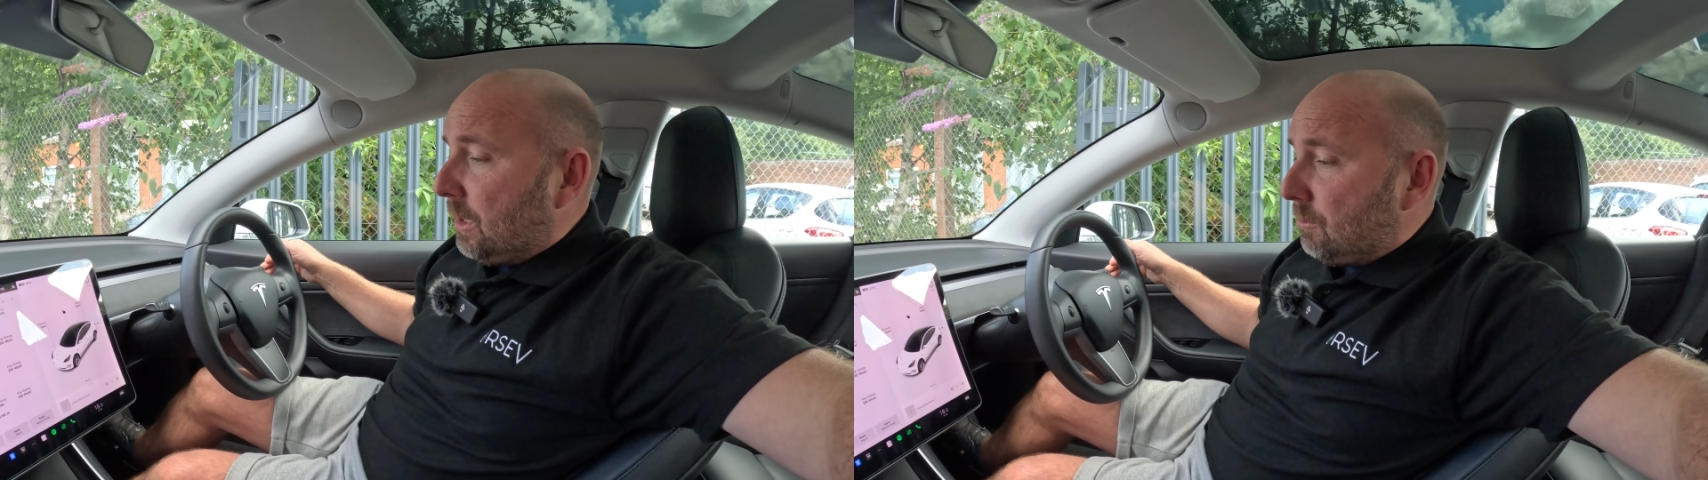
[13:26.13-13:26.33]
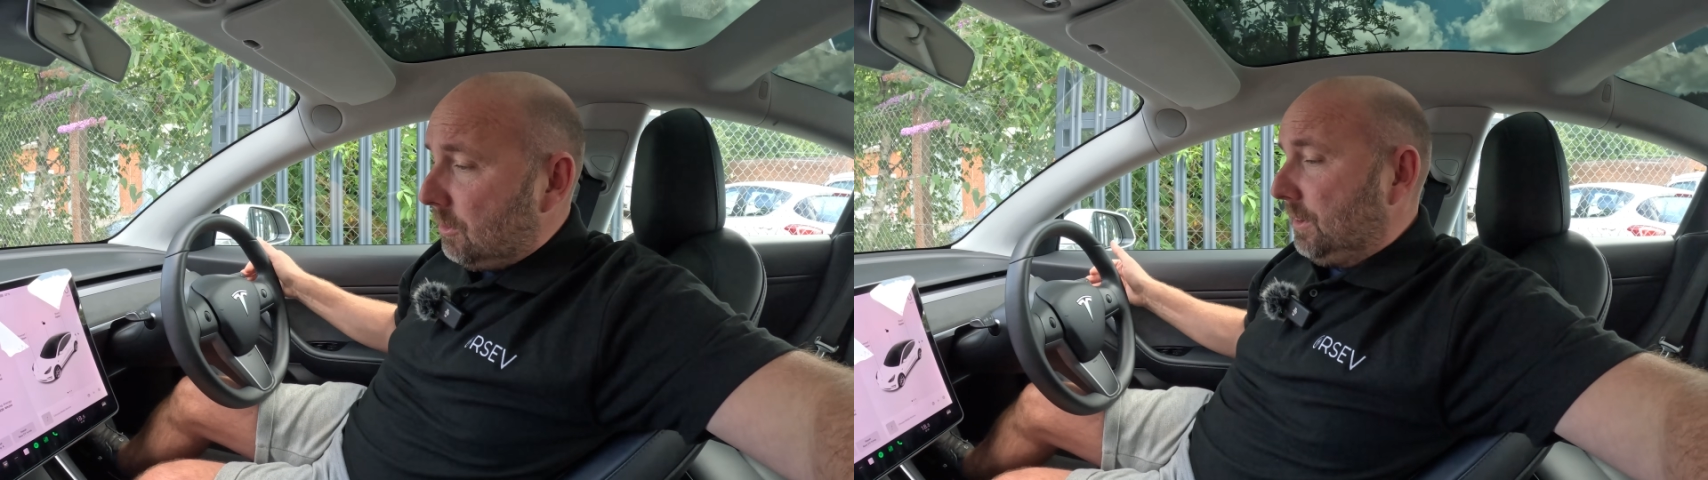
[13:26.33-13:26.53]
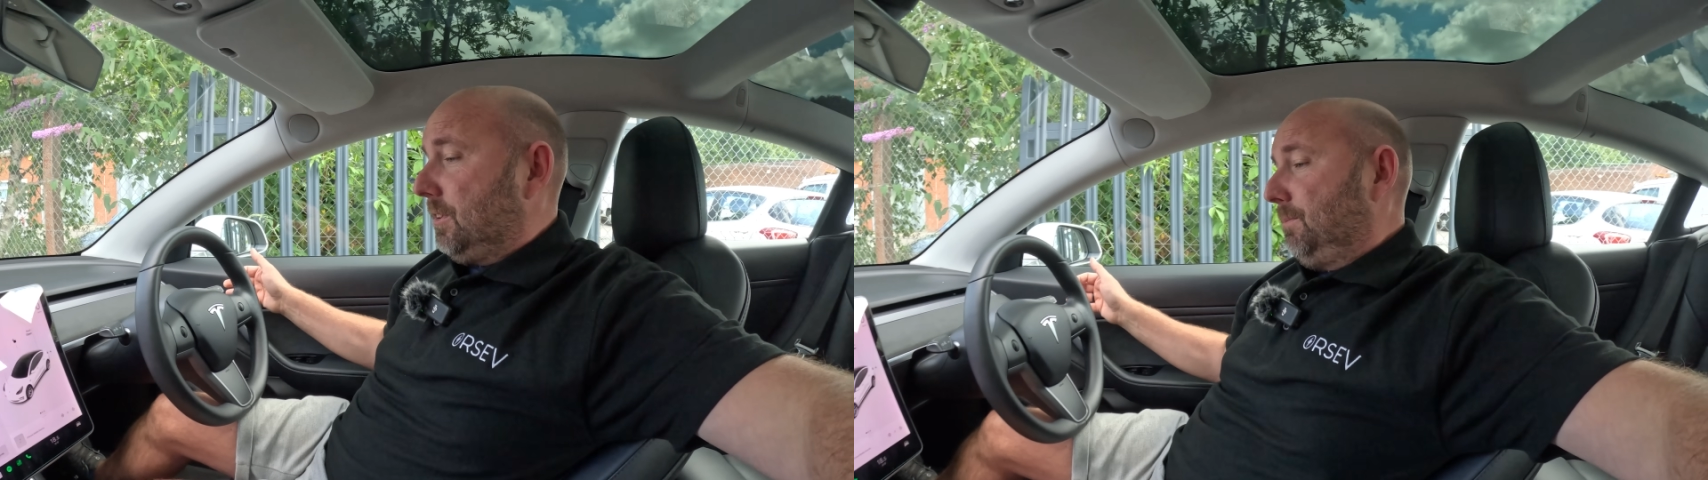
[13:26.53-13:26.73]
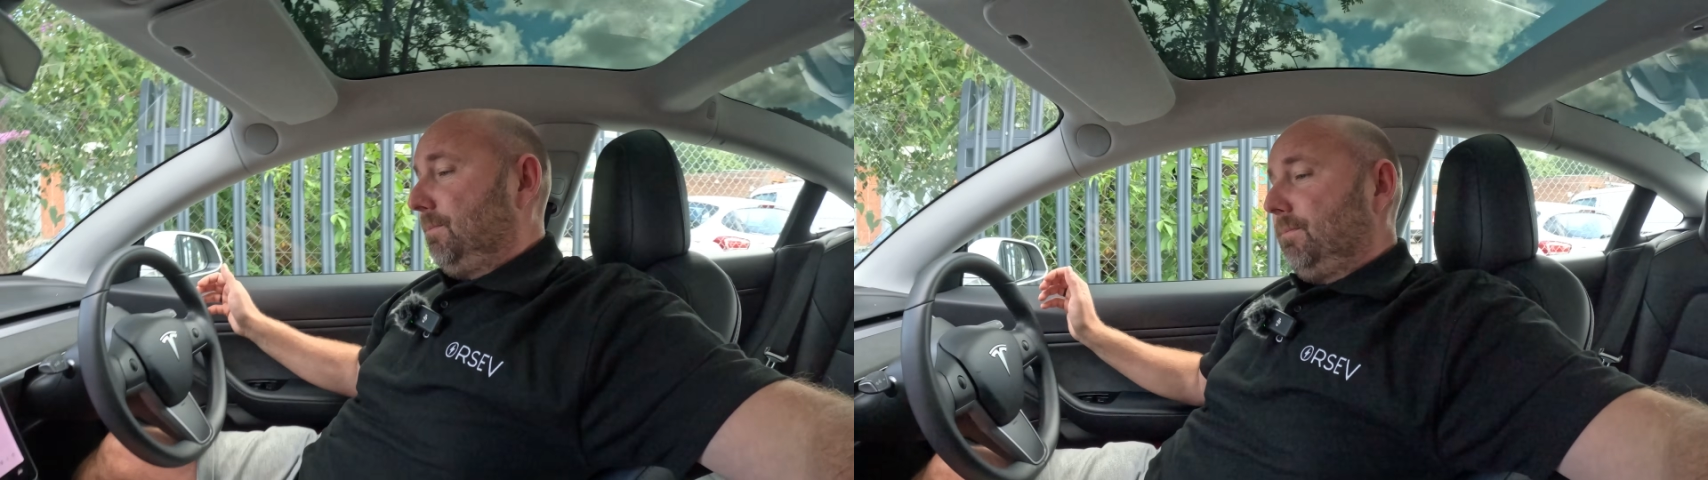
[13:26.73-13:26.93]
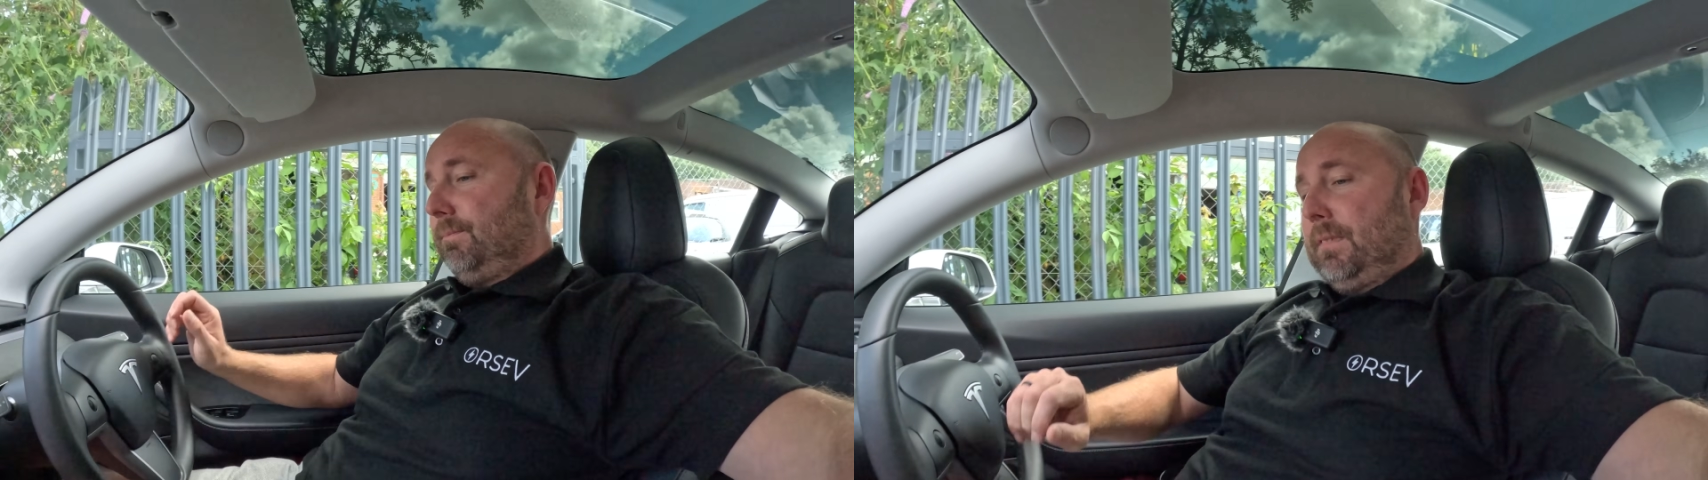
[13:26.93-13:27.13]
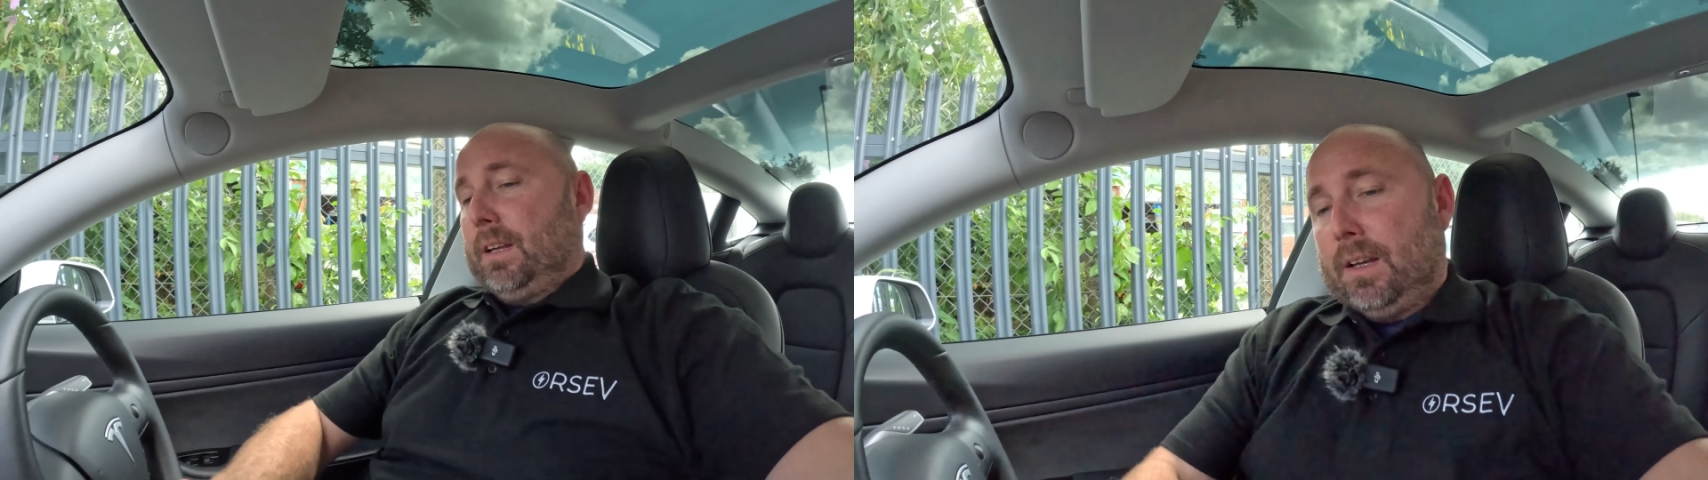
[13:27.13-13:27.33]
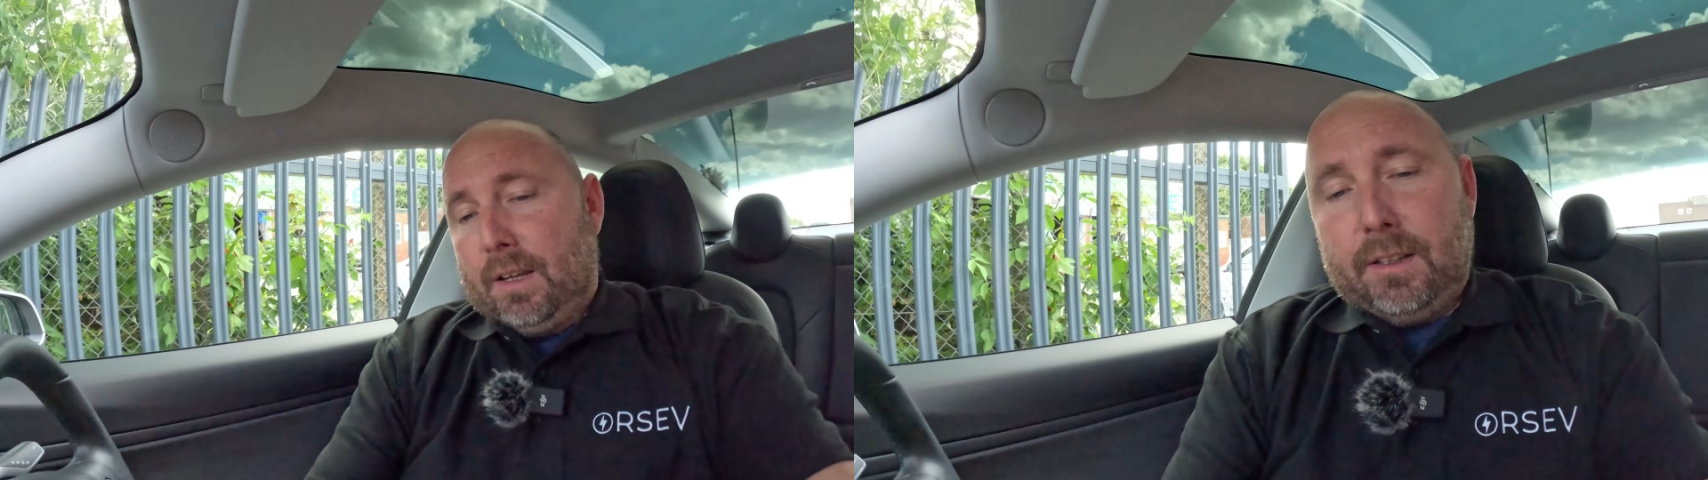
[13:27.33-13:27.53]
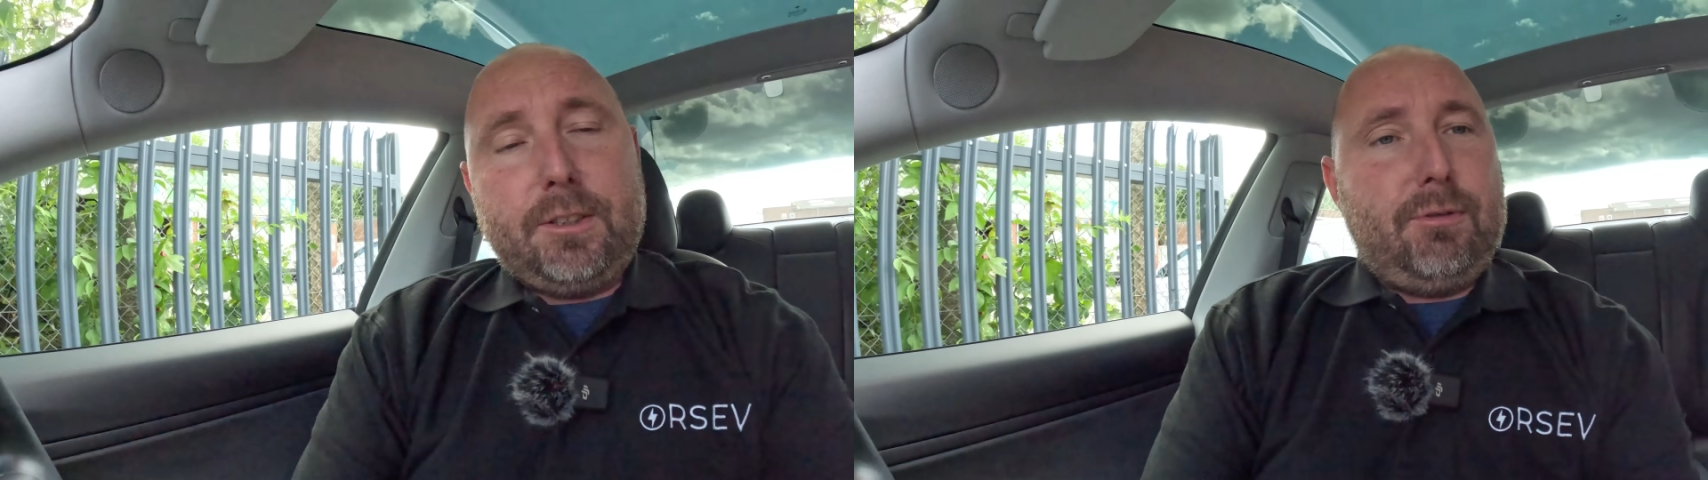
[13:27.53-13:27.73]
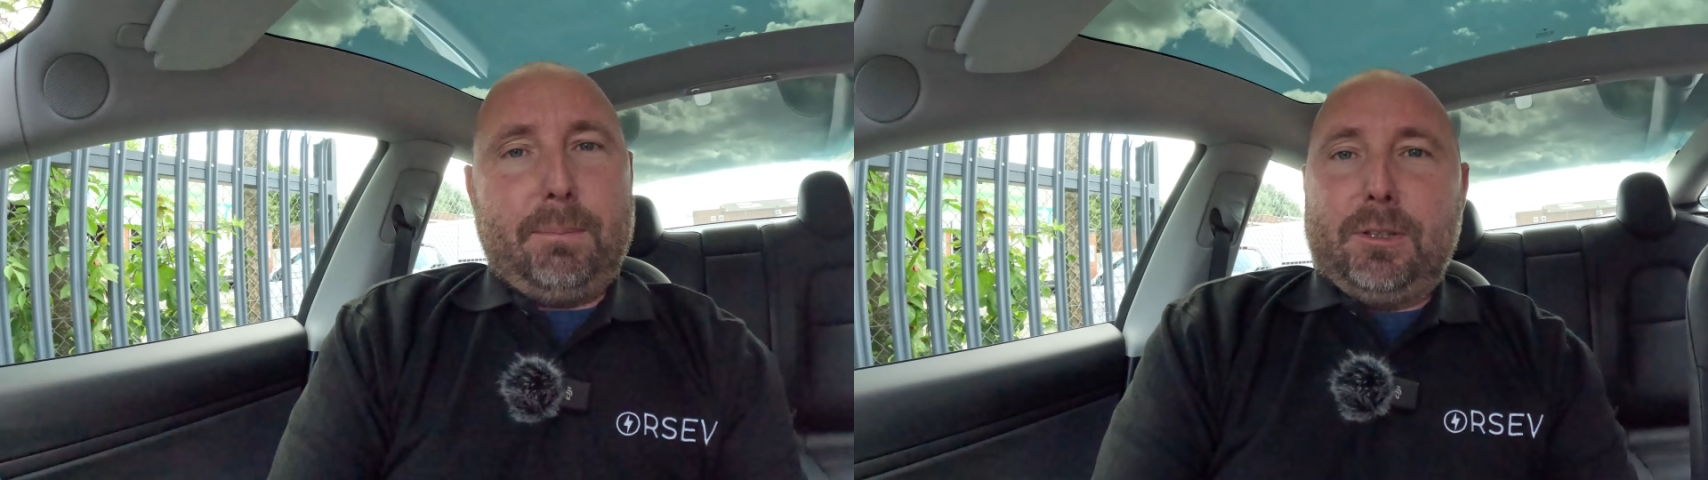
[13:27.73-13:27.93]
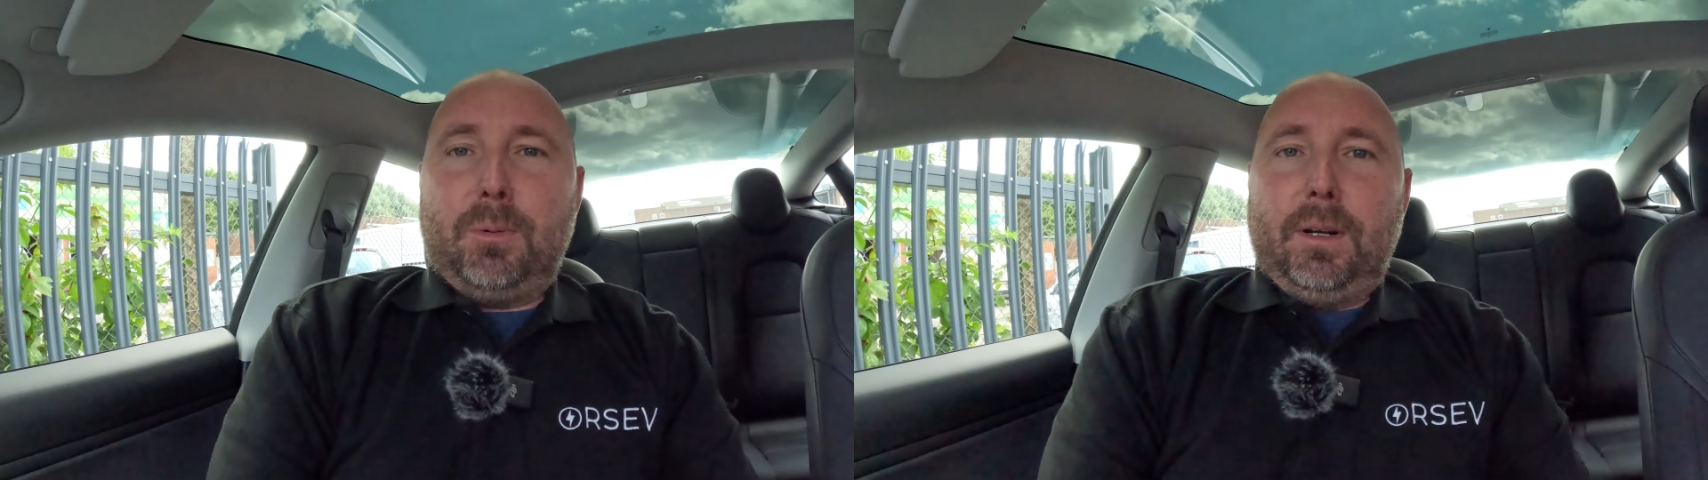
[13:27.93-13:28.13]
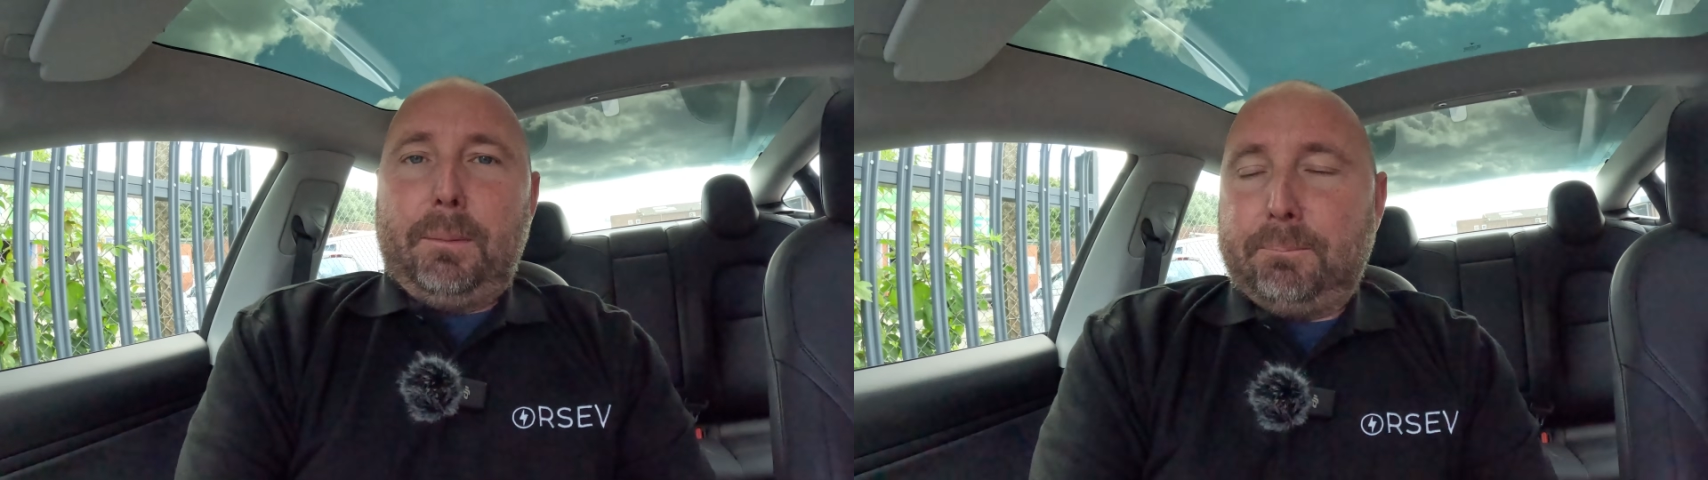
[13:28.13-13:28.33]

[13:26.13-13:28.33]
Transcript: Right, let's wrap this one up.